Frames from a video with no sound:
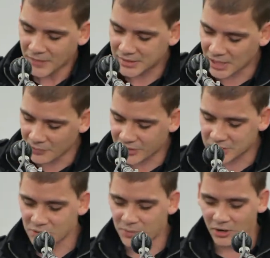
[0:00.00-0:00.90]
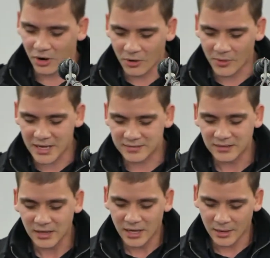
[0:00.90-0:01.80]
something to be always
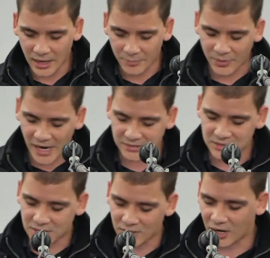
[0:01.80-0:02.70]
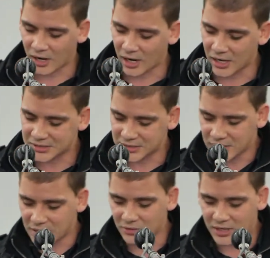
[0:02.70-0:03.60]
uh, practiced in our hearts in the
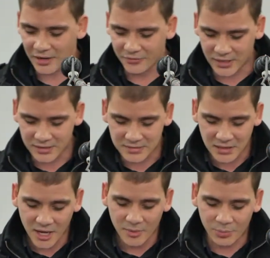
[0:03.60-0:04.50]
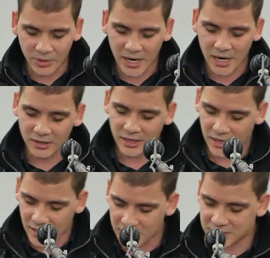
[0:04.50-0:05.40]
new covenant. Prayer
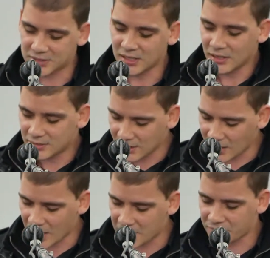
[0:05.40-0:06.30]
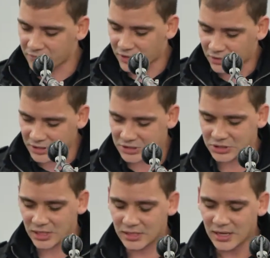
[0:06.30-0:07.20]
is the life of a
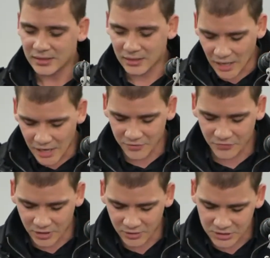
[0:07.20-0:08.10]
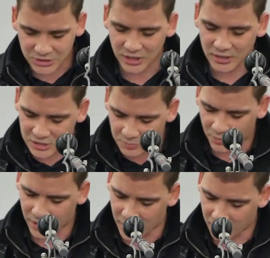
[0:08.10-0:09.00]
Christian, the life of a Christian is
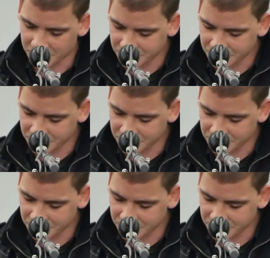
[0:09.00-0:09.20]
prayer.